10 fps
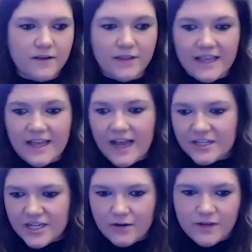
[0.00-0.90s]
They're like,
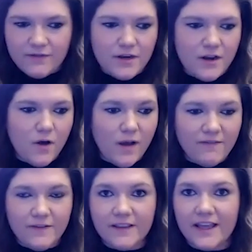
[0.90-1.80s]
gosh, I don't even know. I
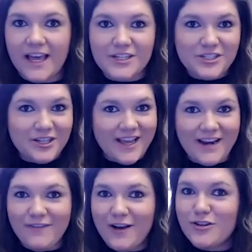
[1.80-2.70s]
feel like I should,
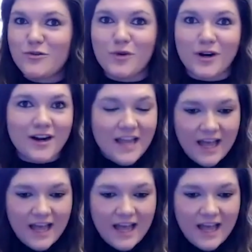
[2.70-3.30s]
kind of how you were.